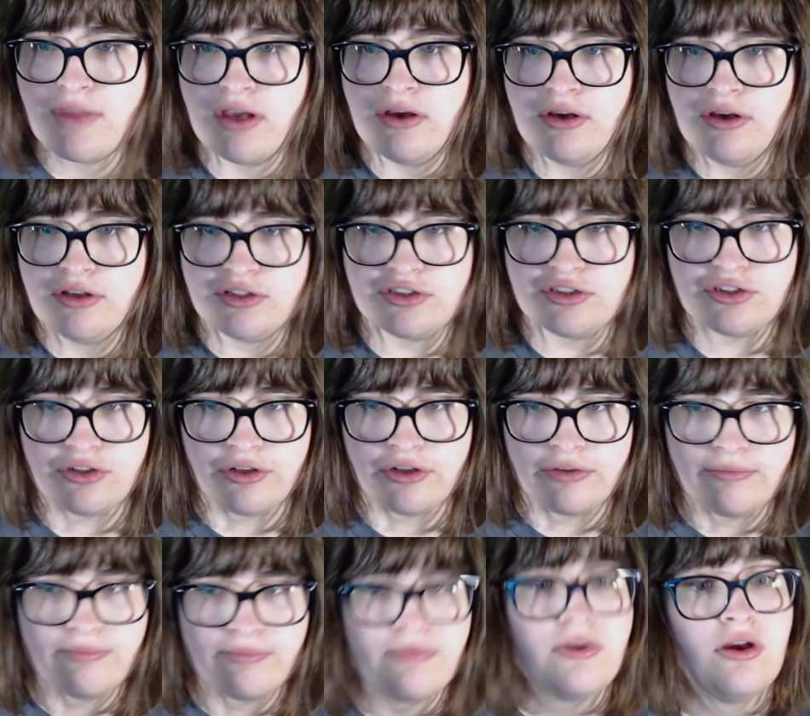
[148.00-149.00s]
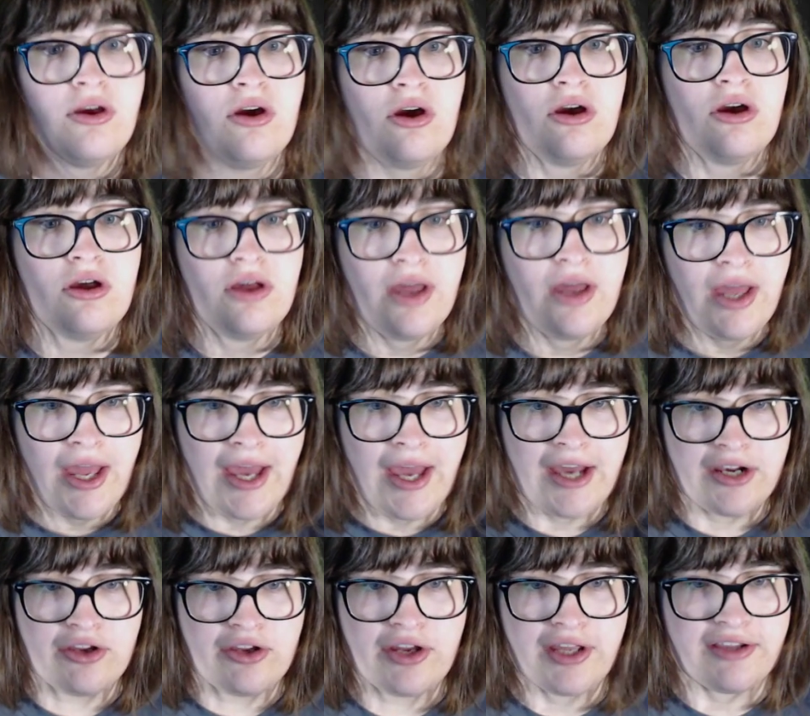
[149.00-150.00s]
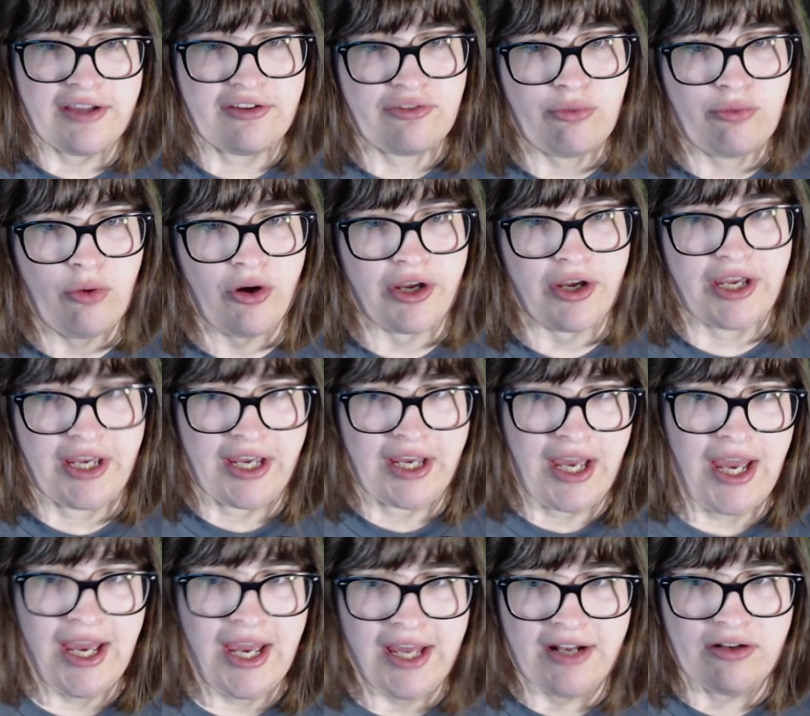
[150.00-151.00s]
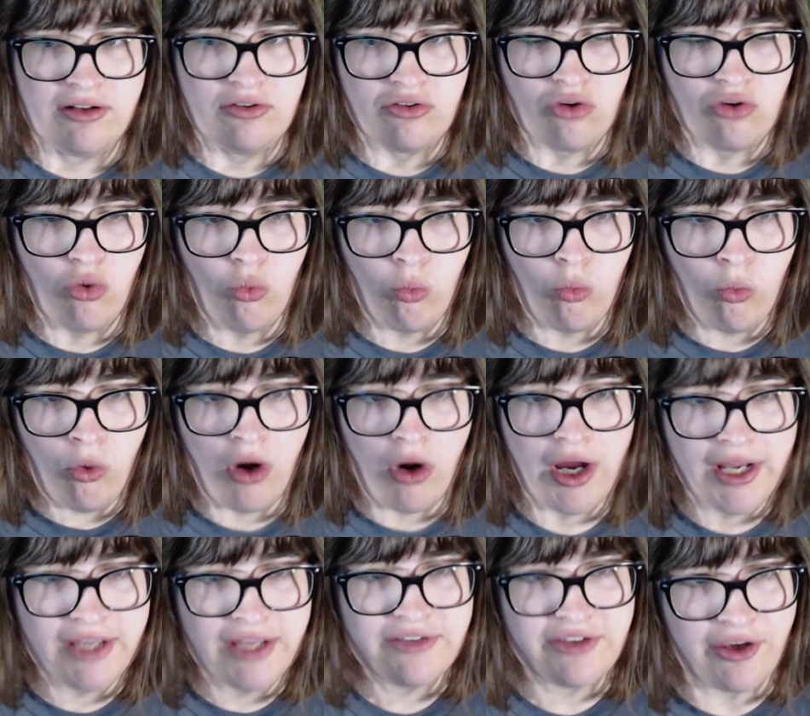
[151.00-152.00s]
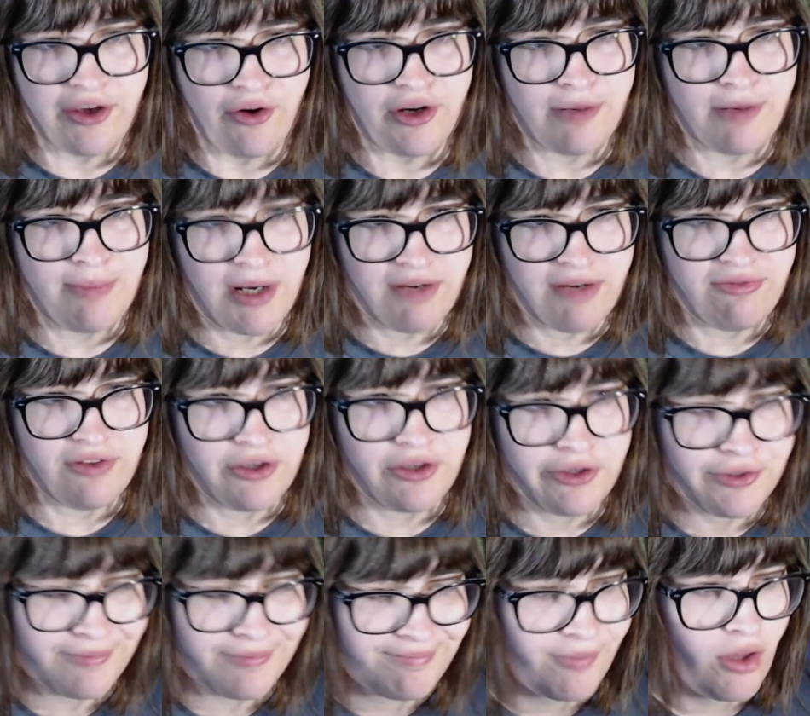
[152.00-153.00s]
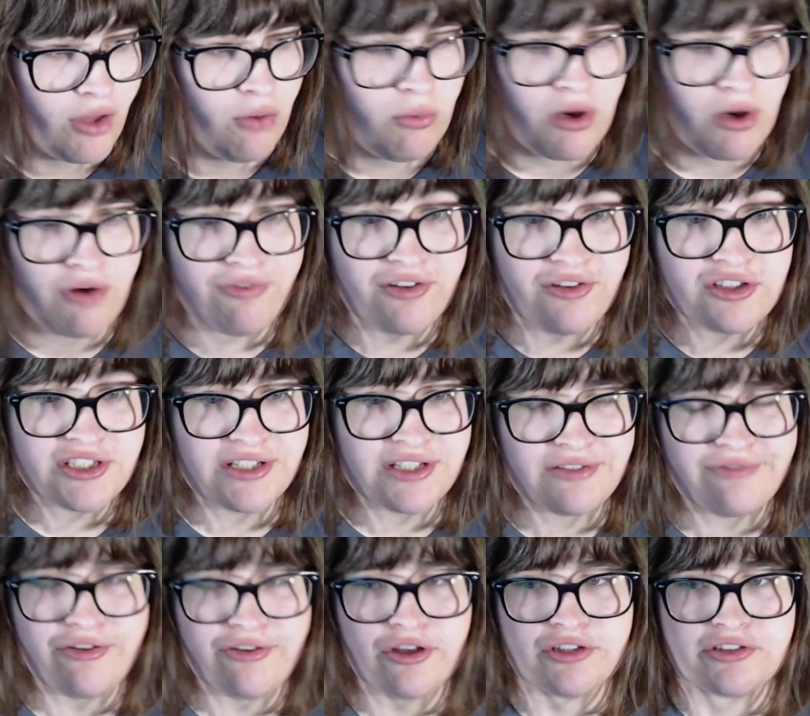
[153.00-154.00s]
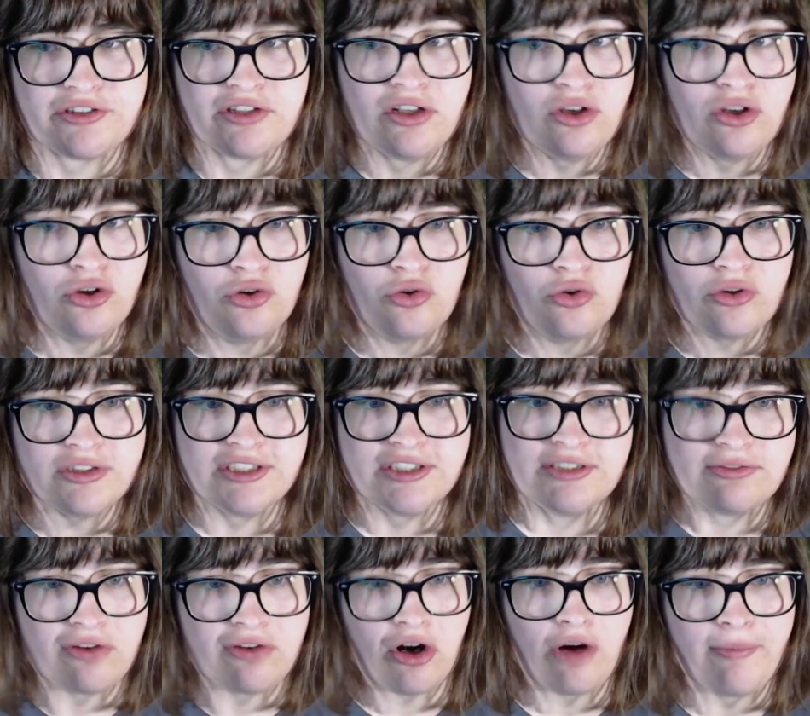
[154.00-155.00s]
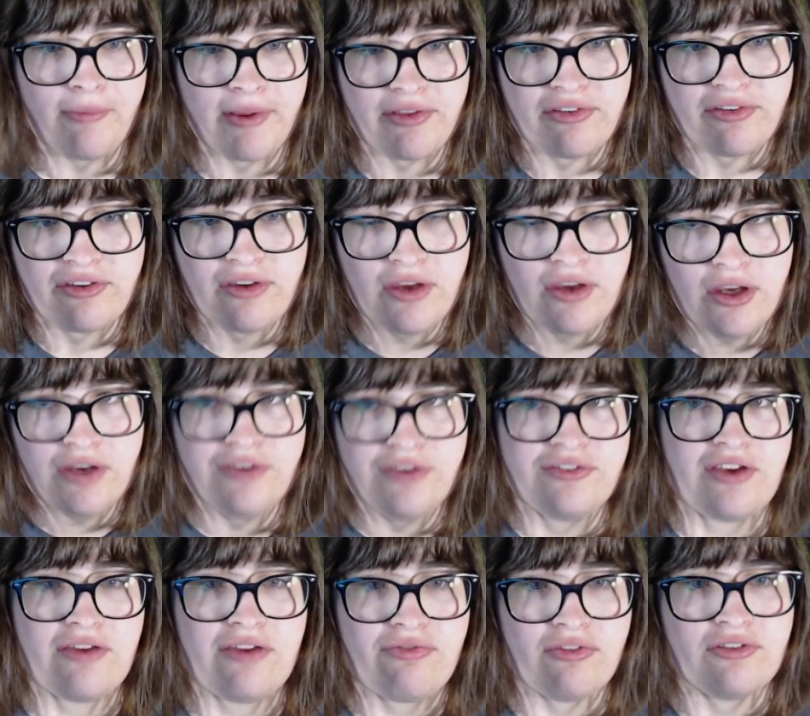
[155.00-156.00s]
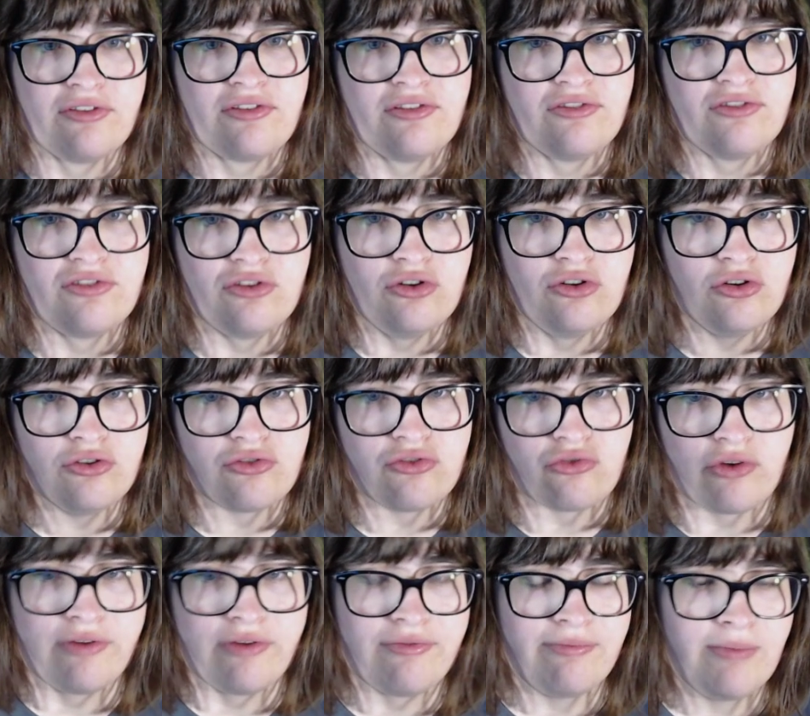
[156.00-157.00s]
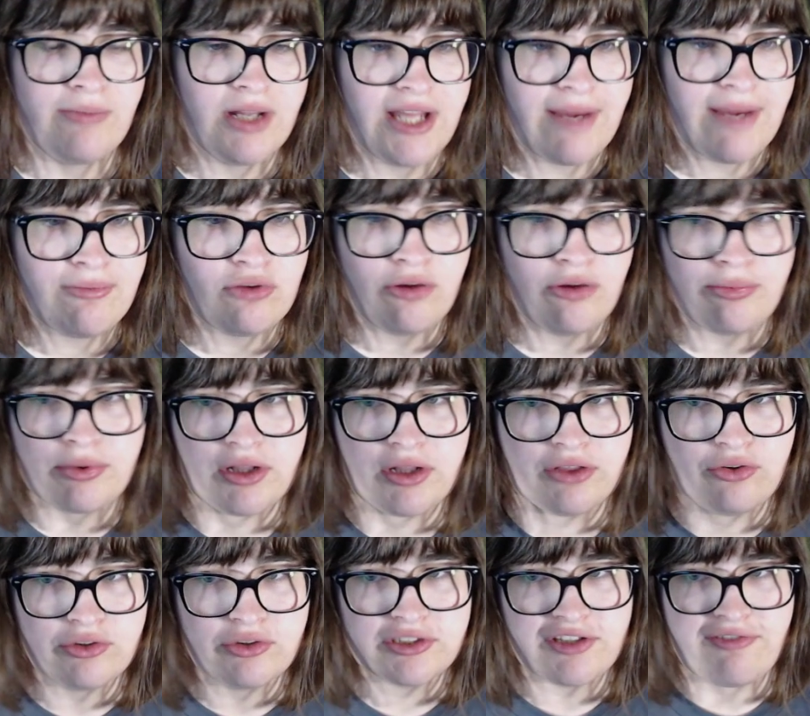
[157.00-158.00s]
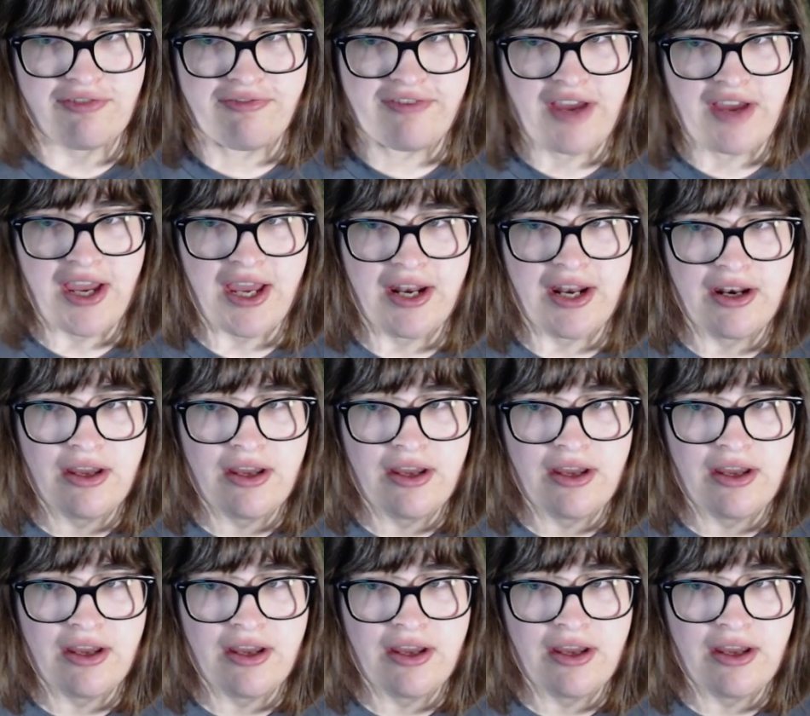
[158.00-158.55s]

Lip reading: So, how do you get this working, and why is it going to benefit you? Well, first things first, noisy environments. Say, for instance, you stream from a laptop with a noisy fan,